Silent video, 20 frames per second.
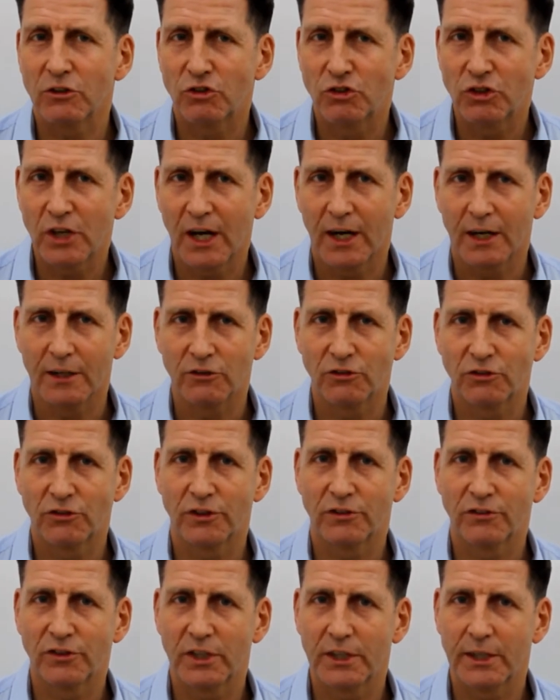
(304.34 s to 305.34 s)
judge to
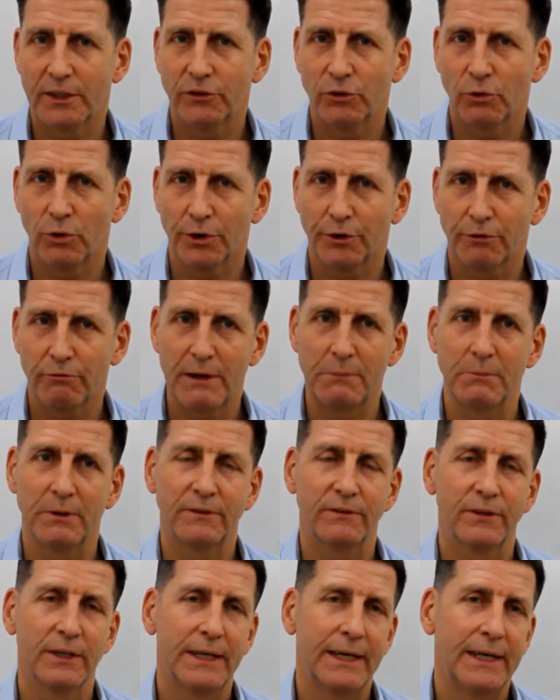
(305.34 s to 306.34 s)
turn your
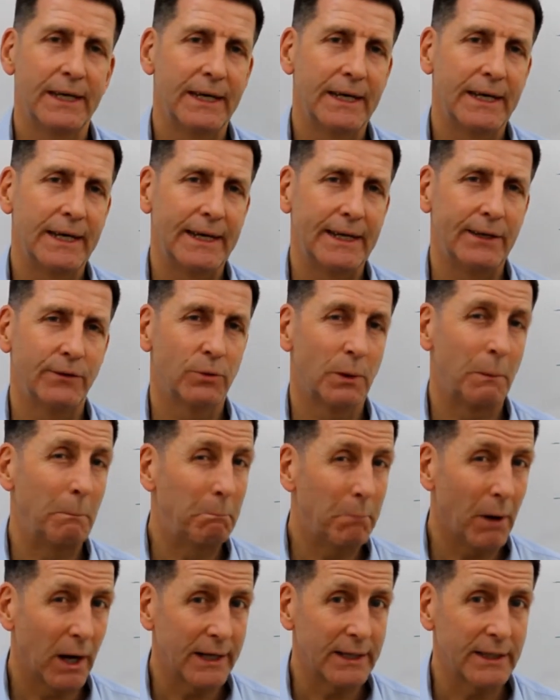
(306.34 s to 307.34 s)
agreement into a
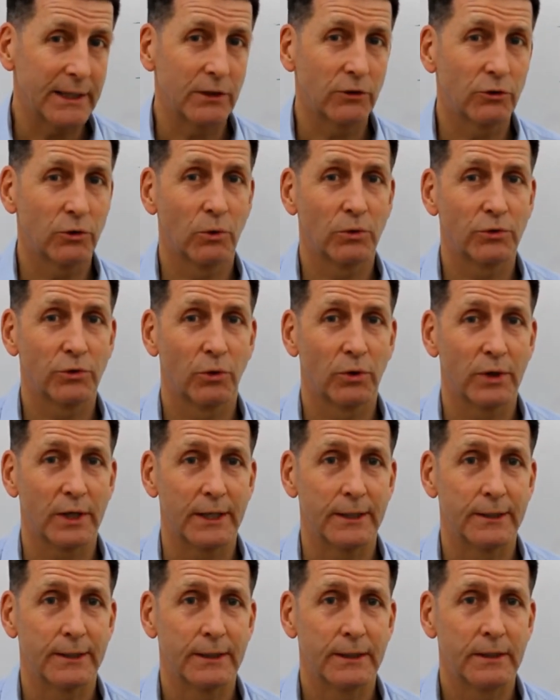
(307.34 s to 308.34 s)
binding court
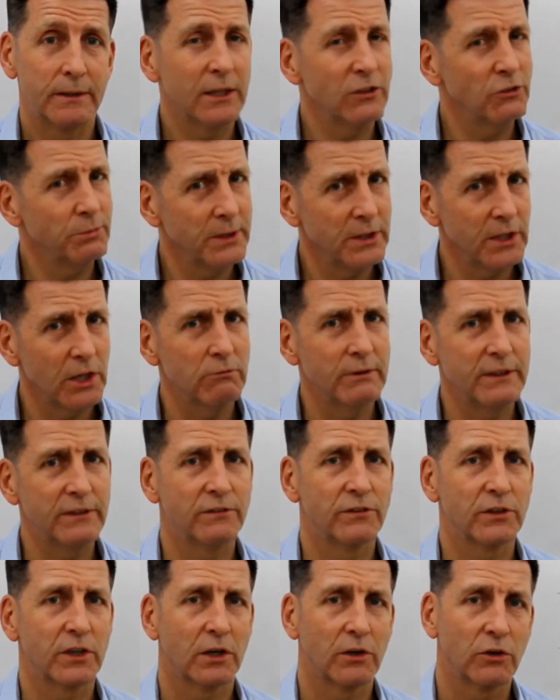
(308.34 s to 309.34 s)
order. There should be no reason
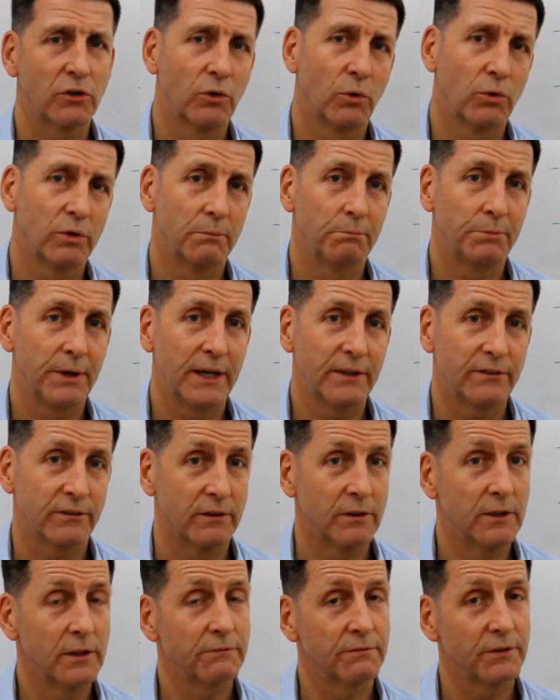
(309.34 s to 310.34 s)
to go to court in
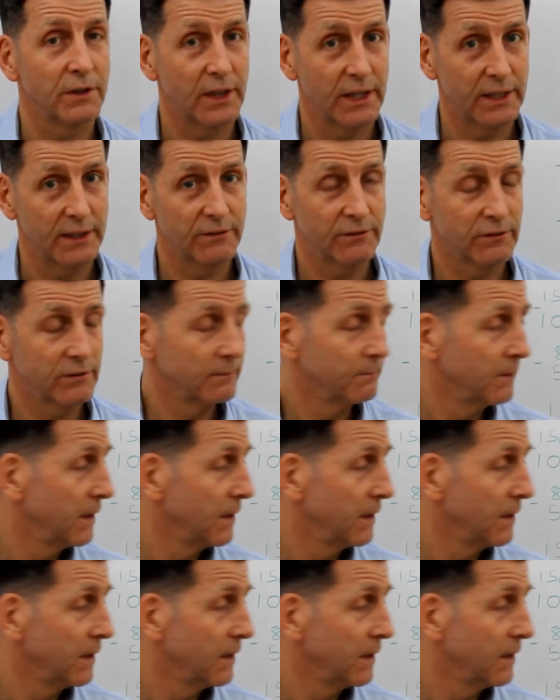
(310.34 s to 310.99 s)
person for this.